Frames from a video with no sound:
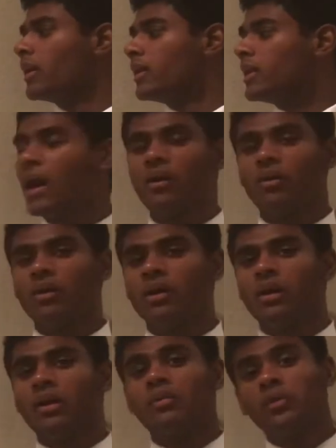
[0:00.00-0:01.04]
Now,
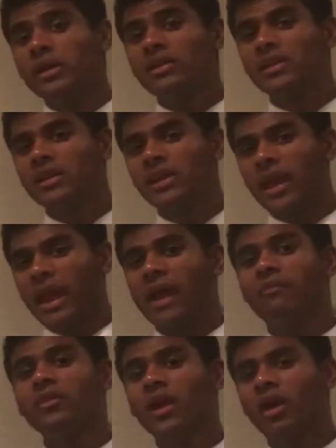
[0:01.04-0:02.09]
really,
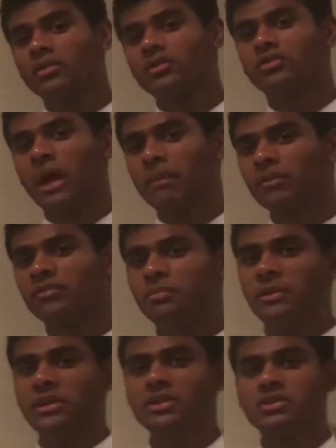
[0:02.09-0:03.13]
every other type of
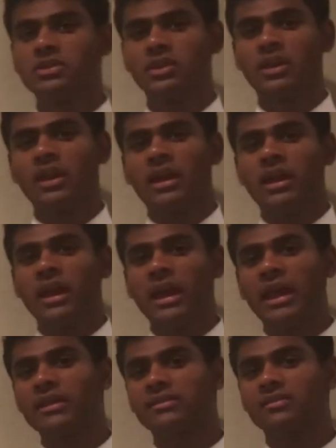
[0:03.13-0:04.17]
speech
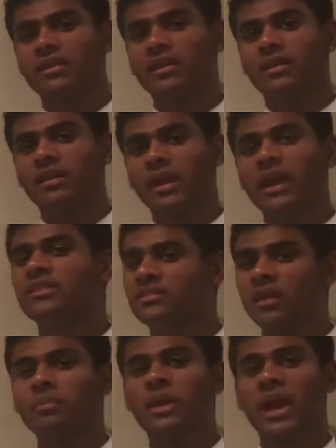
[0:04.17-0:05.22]
is a
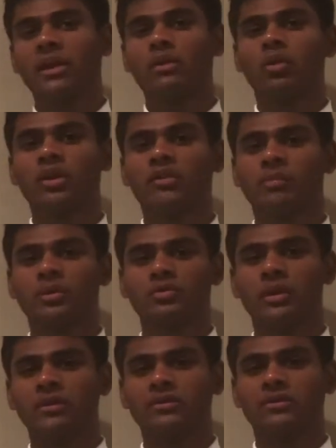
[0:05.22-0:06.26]
subcategory of
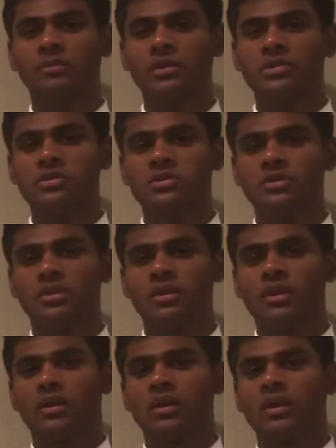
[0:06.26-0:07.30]
persuasive speech.
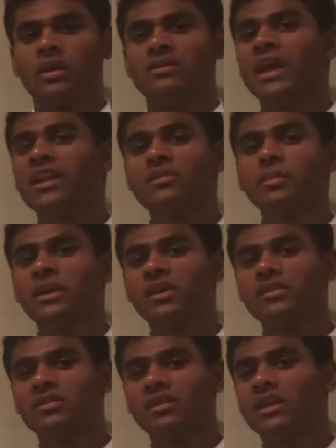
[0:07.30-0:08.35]
That is
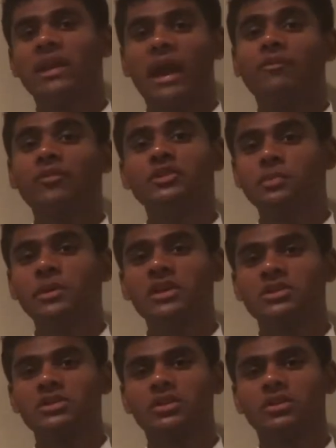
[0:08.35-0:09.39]
because in every
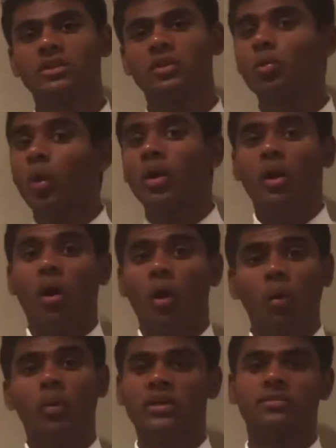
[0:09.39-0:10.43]
speech, you are
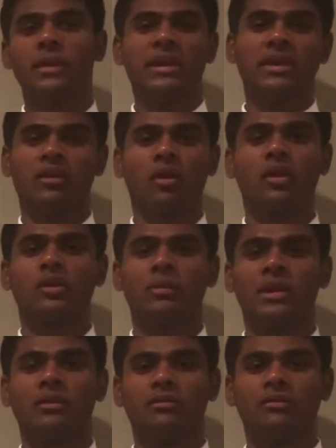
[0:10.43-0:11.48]
always making an argument.